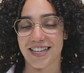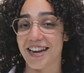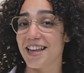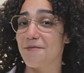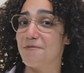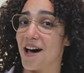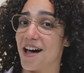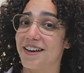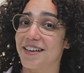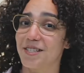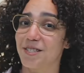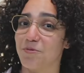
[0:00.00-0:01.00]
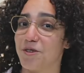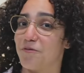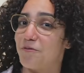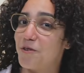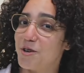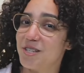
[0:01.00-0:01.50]
Setting up guidance when you
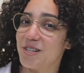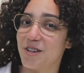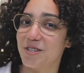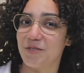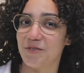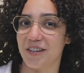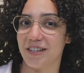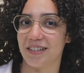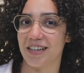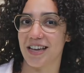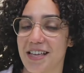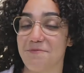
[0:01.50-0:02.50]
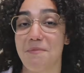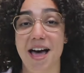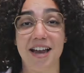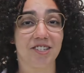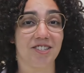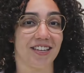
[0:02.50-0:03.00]
first launch Fin and
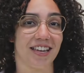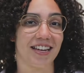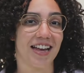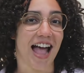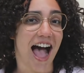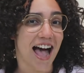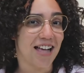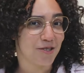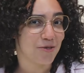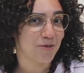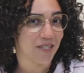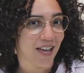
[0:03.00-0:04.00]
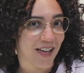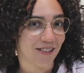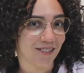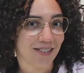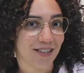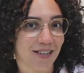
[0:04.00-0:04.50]
managing it as you
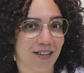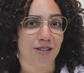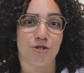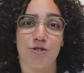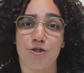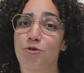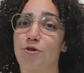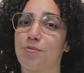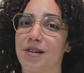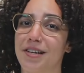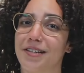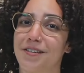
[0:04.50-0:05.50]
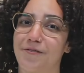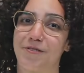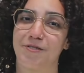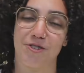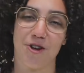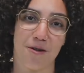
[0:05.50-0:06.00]
scale, two completely
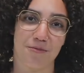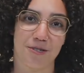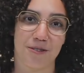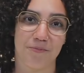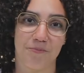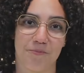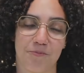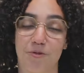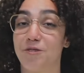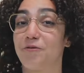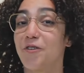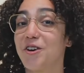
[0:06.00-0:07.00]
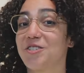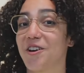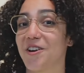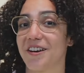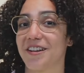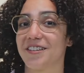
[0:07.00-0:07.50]
different jobs. When you first
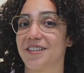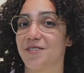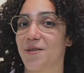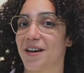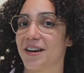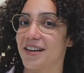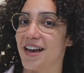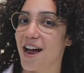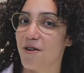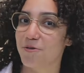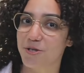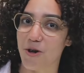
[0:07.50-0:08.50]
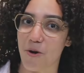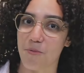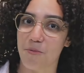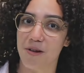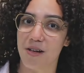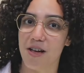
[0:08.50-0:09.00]
started, you had a narrow
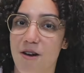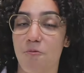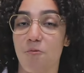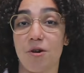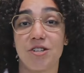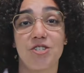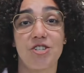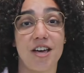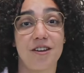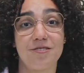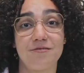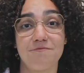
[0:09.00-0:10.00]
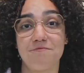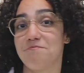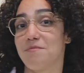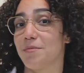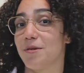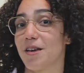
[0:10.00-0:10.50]
scope, one channel,
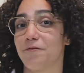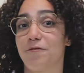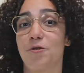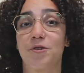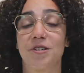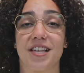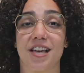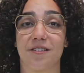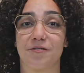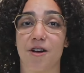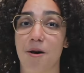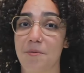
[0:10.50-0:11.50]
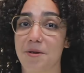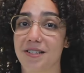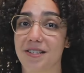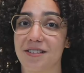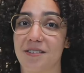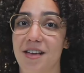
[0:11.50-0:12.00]
maybe a focused set of
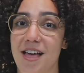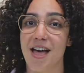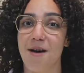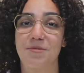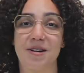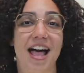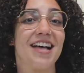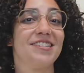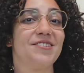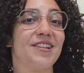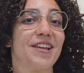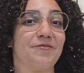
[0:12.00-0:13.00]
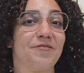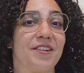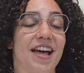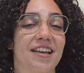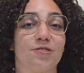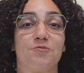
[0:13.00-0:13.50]
topics. But as you let
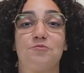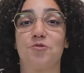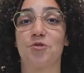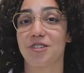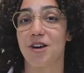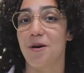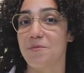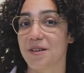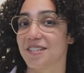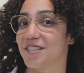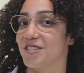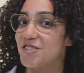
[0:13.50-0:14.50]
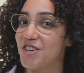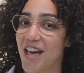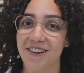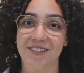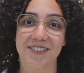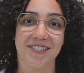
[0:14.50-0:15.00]
Fin handle more topics and
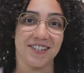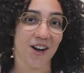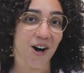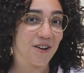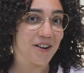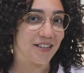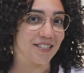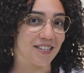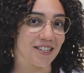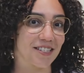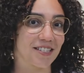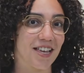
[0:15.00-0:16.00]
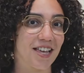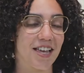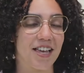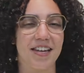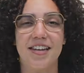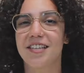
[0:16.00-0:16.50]
channels and audiences,
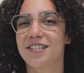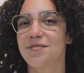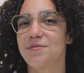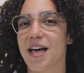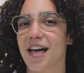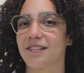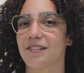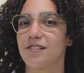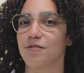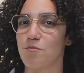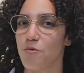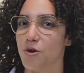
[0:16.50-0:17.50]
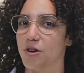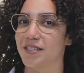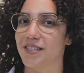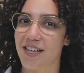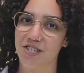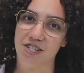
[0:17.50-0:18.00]
it needs to be handled more
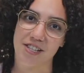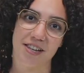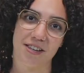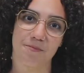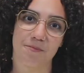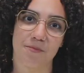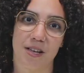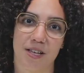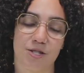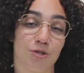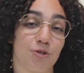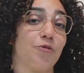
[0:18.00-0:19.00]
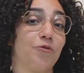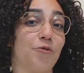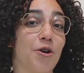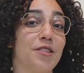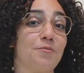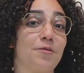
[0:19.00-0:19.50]
intentionally. So, to
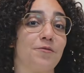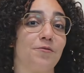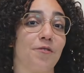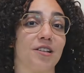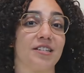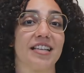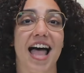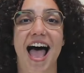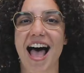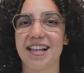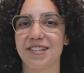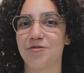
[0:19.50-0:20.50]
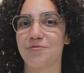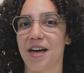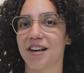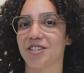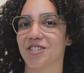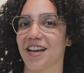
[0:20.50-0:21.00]
avoid the pitfalls as you
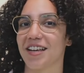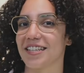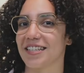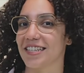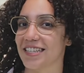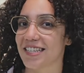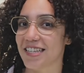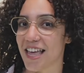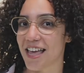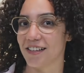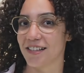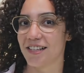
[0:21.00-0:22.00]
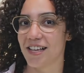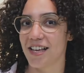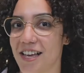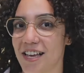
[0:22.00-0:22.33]
manage guidance at scale,